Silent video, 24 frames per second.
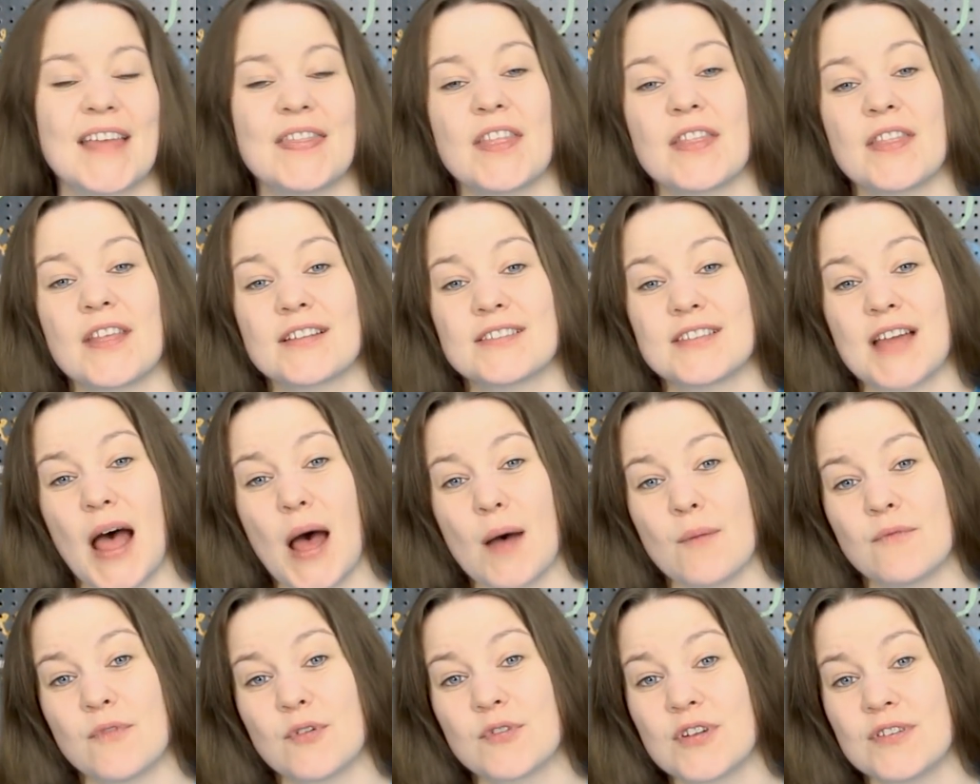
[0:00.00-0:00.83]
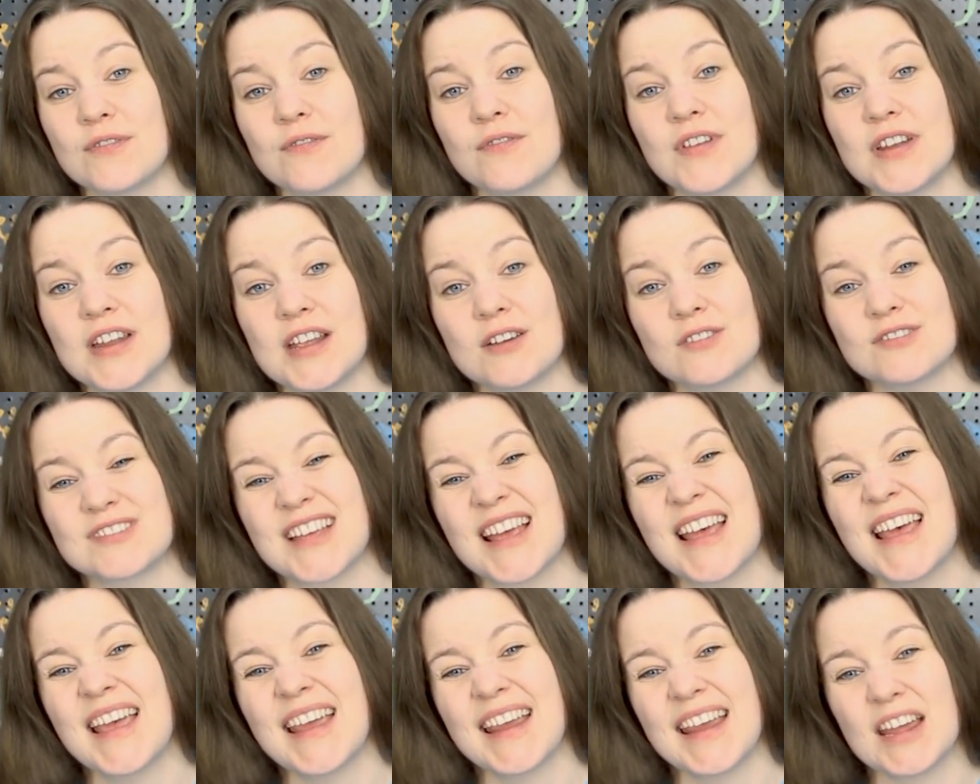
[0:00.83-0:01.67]
and then the top voted videos
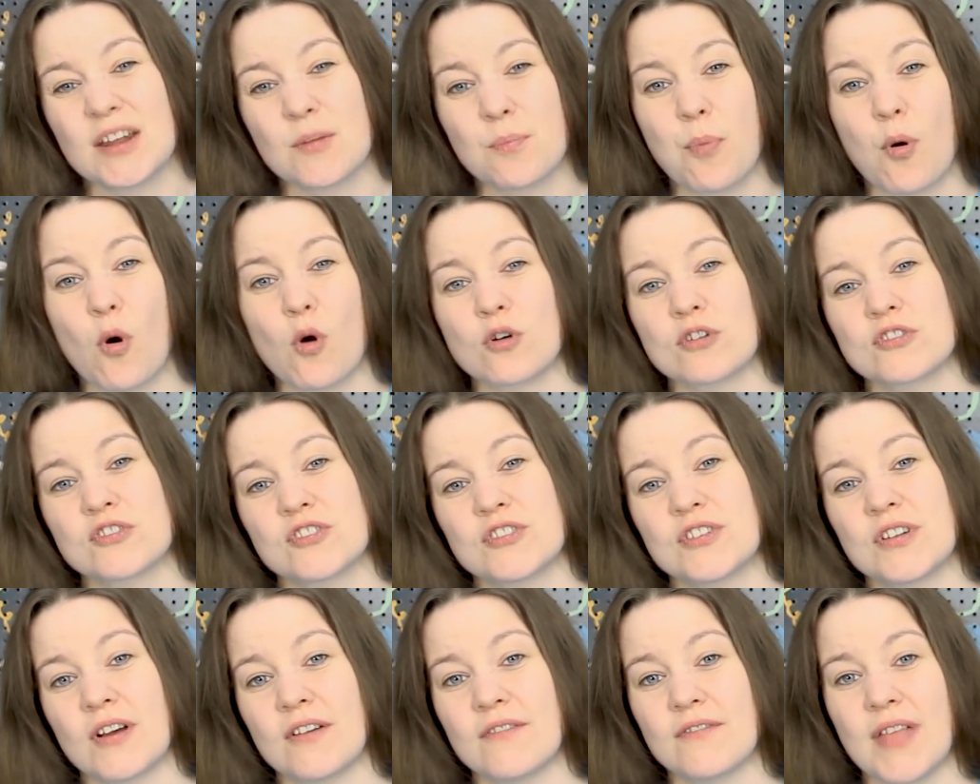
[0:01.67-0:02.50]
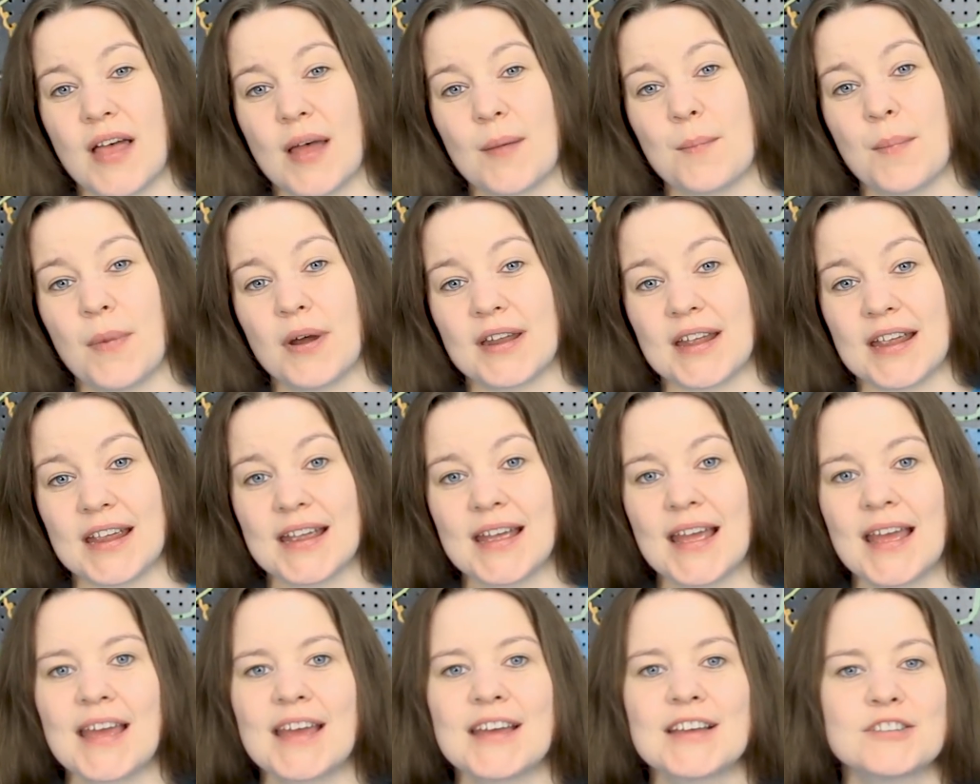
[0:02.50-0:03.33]
get a portion of that
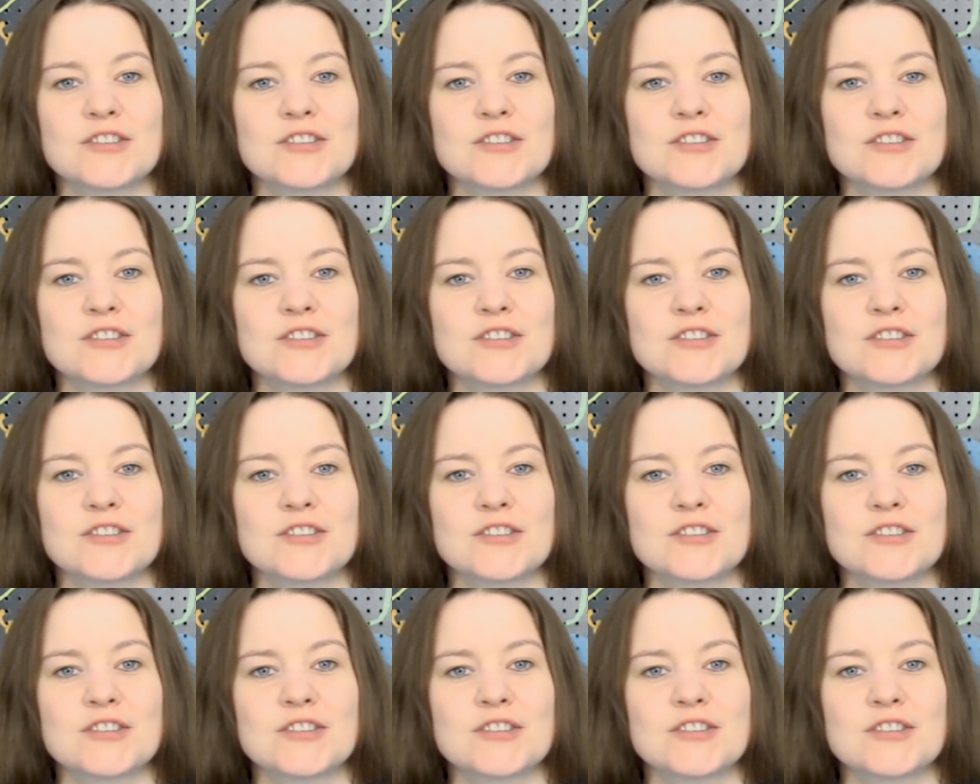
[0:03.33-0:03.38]
money.